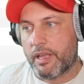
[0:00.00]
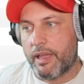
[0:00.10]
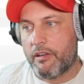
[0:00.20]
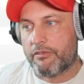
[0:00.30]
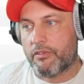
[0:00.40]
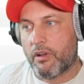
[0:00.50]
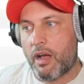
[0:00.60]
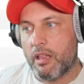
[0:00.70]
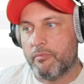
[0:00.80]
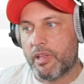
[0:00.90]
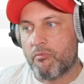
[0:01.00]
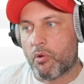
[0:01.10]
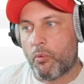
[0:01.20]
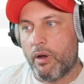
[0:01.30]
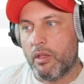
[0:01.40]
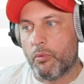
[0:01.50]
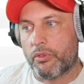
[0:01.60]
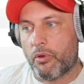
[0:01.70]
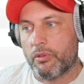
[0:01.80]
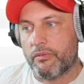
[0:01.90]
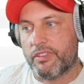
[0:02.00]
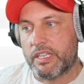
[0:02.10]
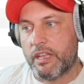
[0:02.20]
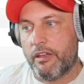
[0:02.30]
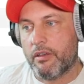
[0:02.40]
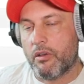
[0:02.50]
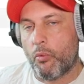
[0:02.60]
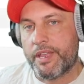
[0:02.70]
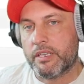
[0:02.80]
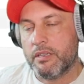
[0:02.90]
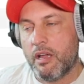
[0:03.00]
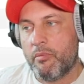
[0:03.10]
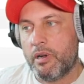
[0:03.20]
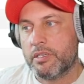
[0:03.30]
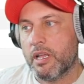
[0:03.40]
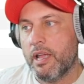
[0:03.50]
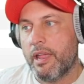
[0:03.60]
I have column number one with all of the uh, weeks numbers,